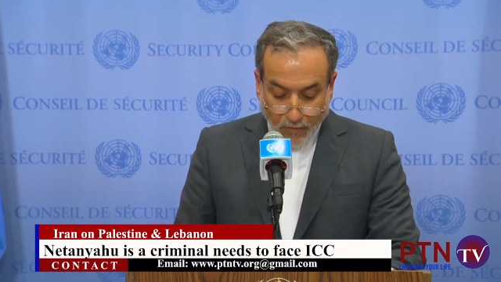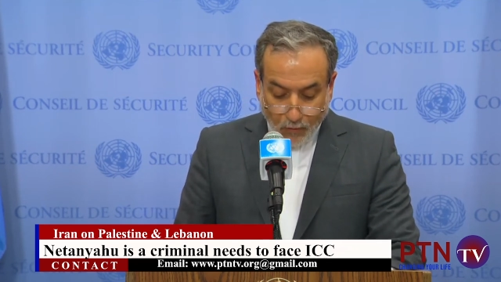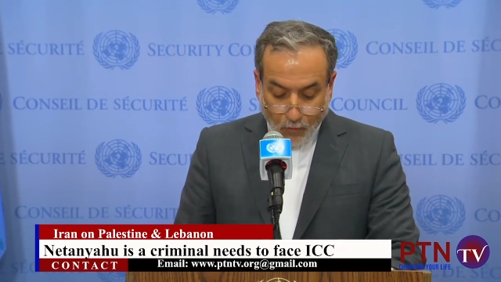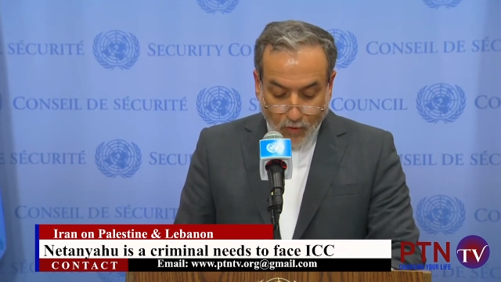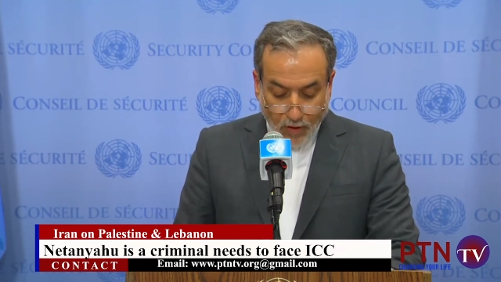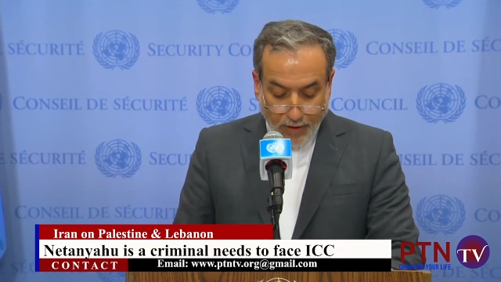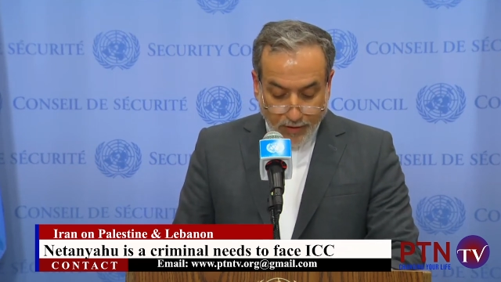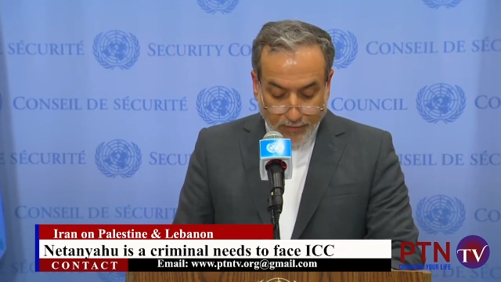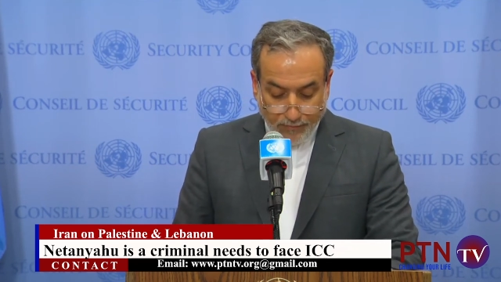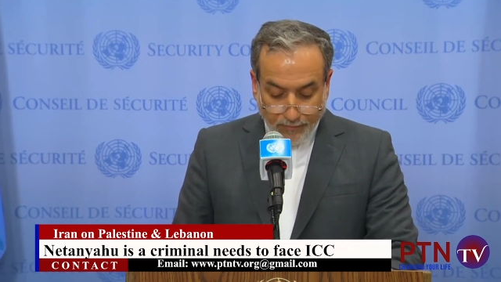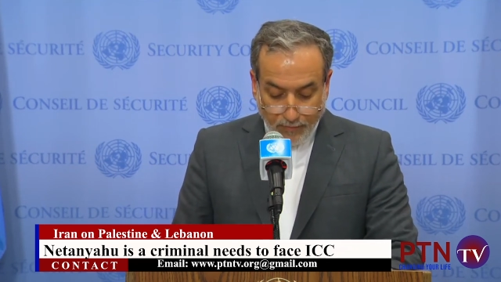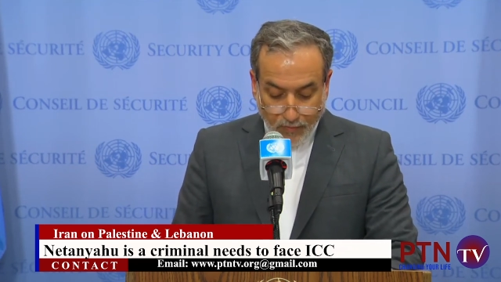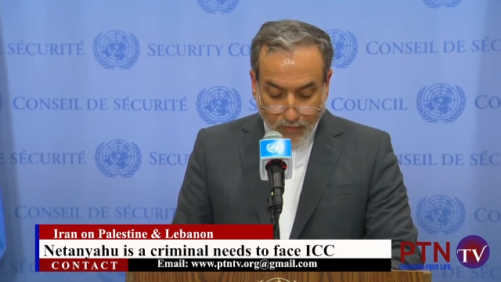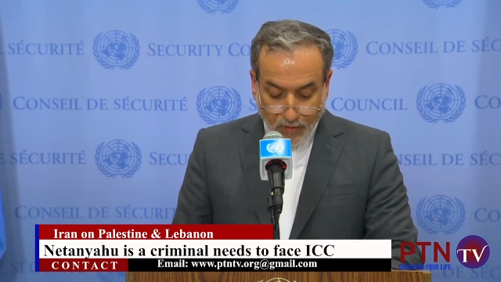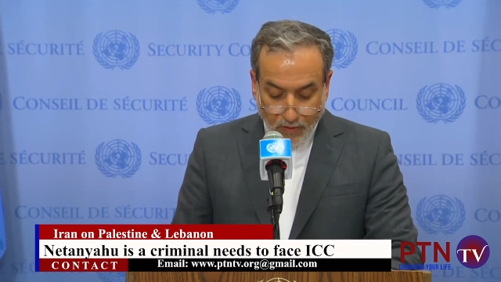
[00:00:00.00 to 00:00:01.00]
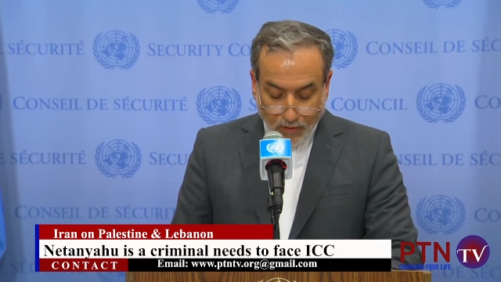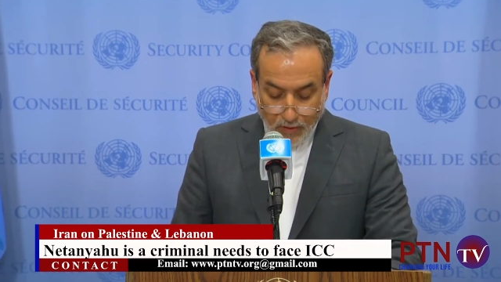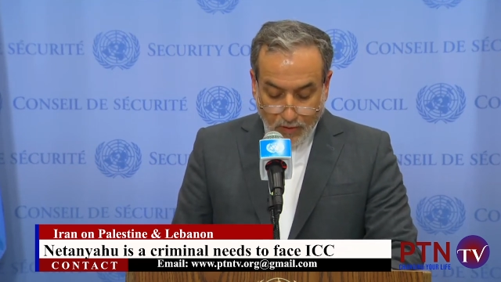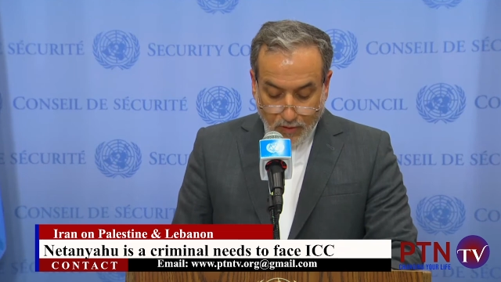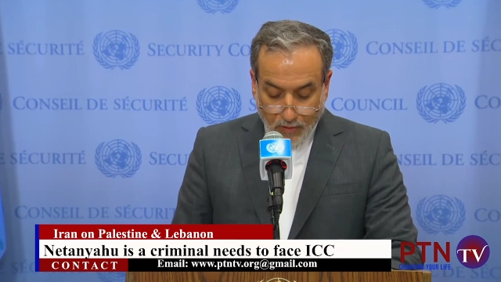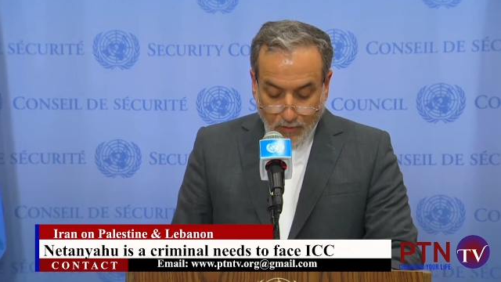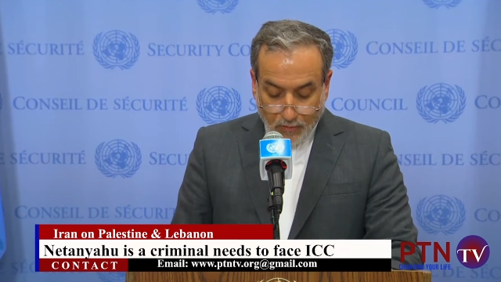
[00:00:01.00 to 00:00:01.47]
Why?
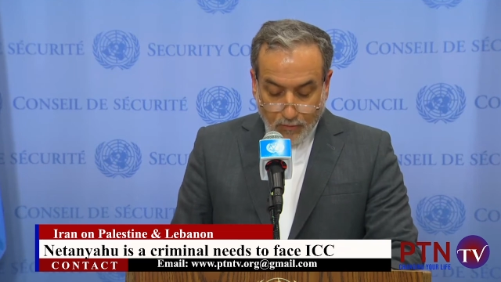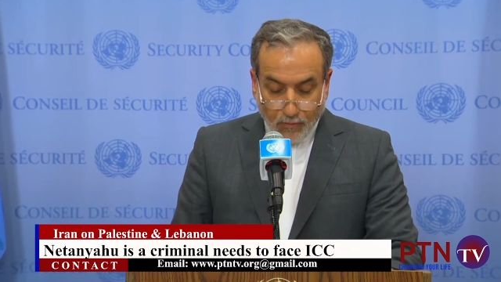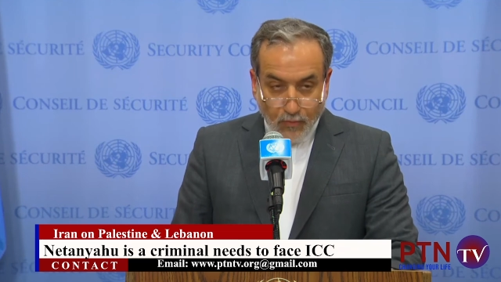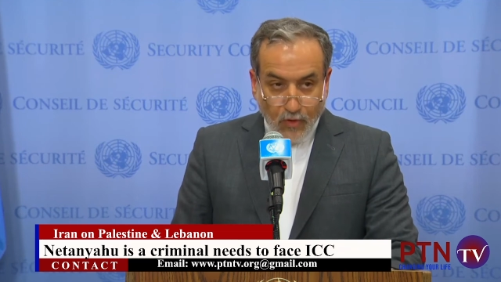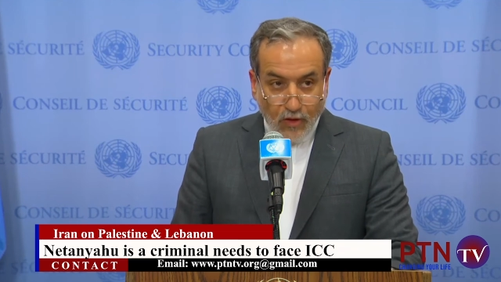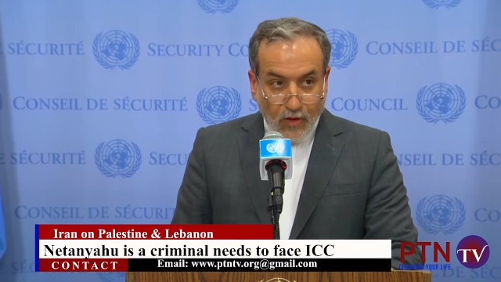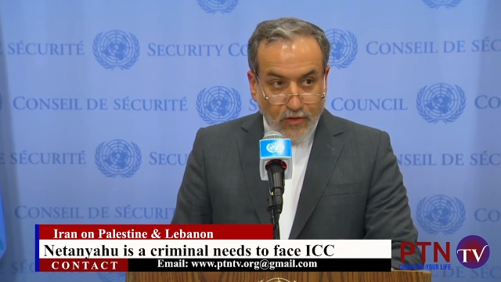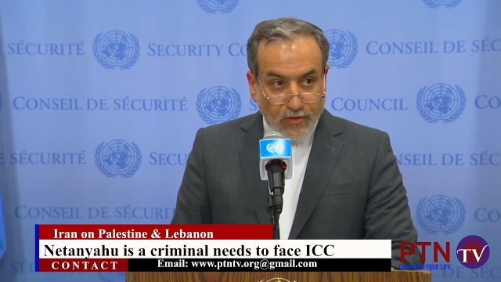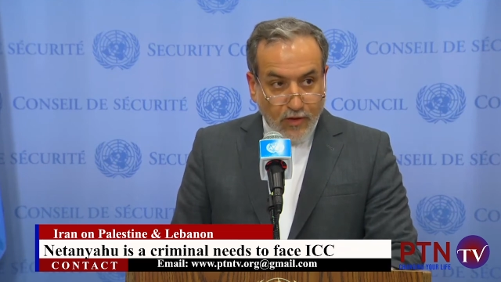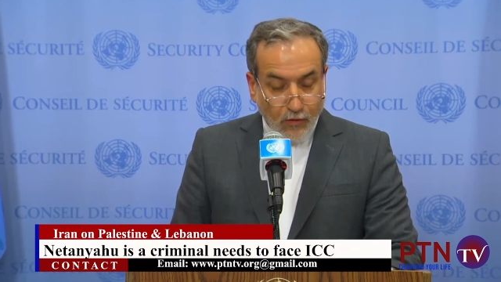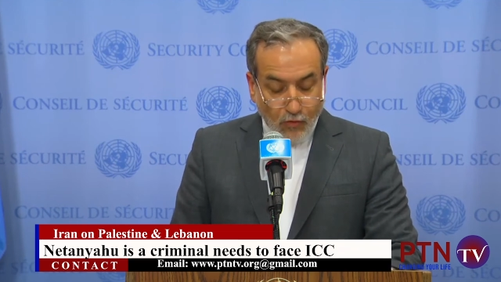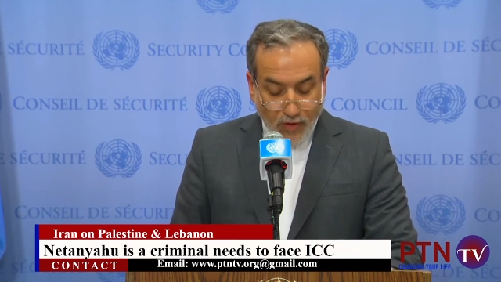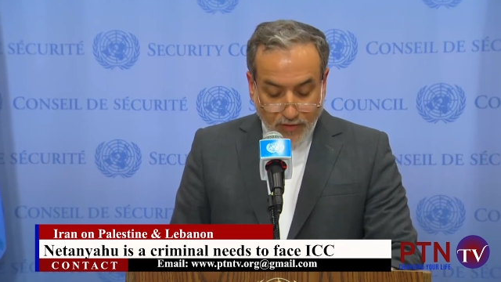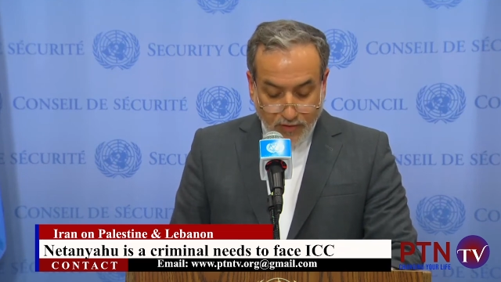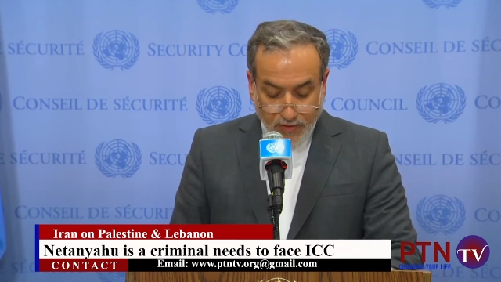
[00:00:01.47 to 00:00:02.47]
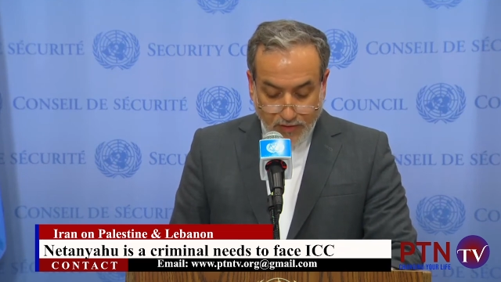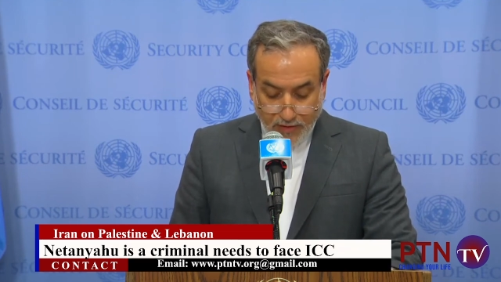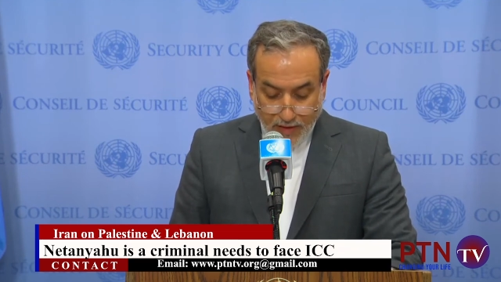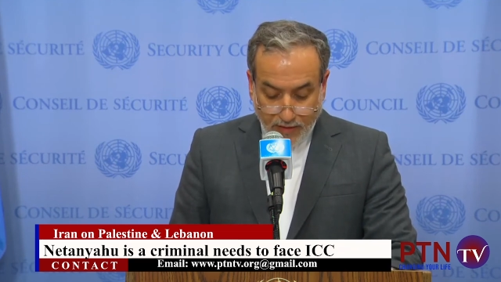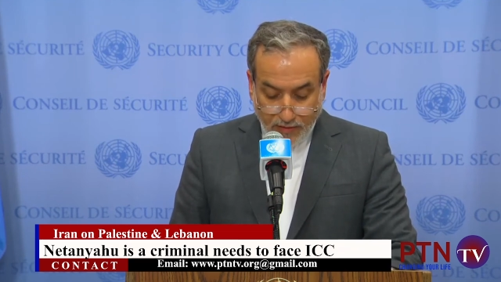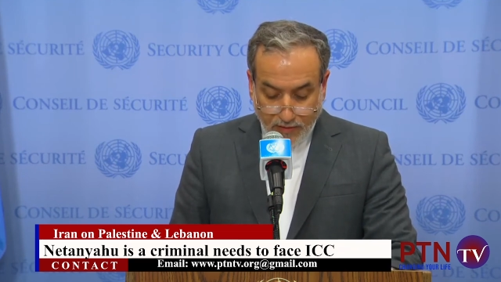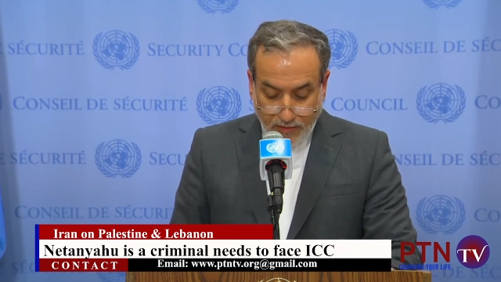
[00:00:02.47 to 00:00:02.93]
Because the United
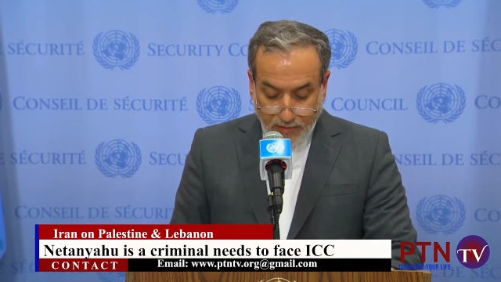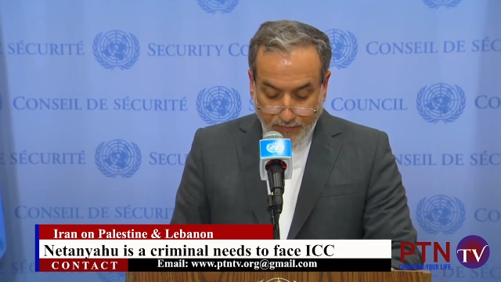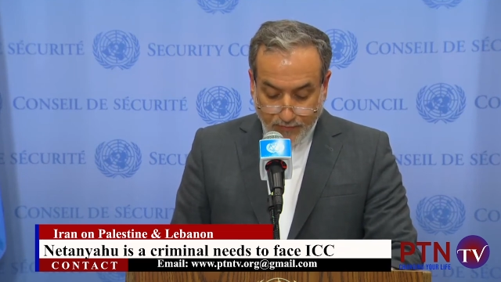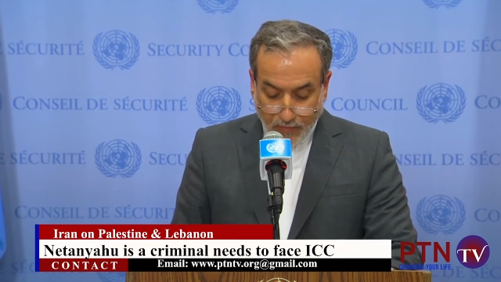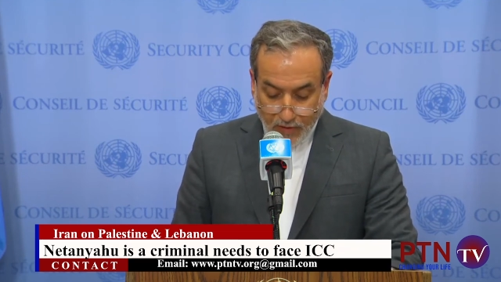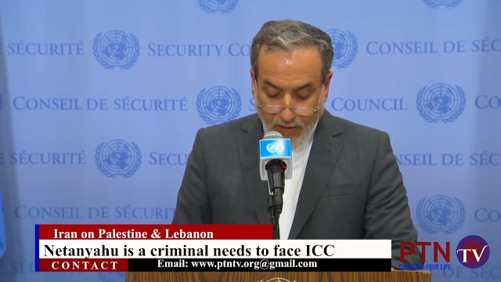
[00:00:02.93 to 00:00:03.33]
States